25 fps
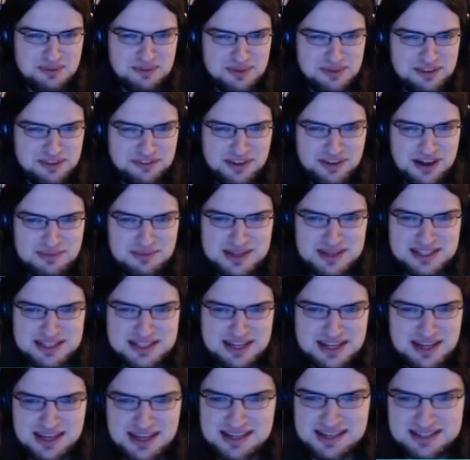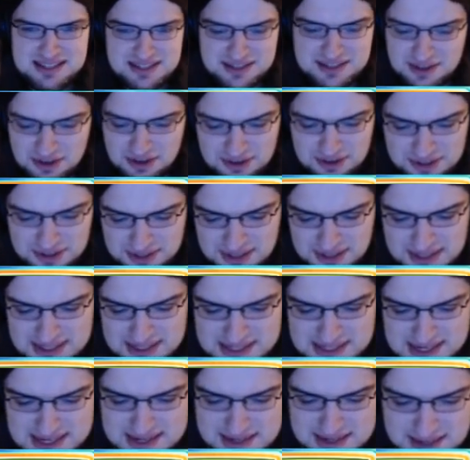my farm internet is not a good
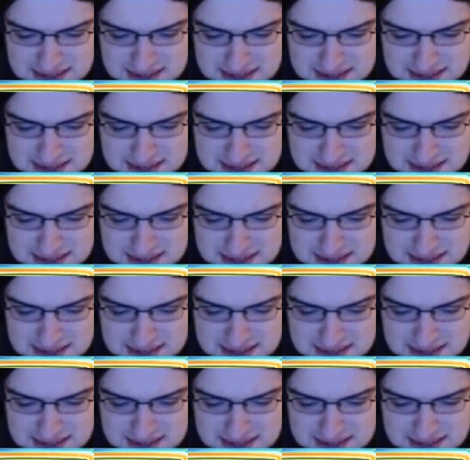idea,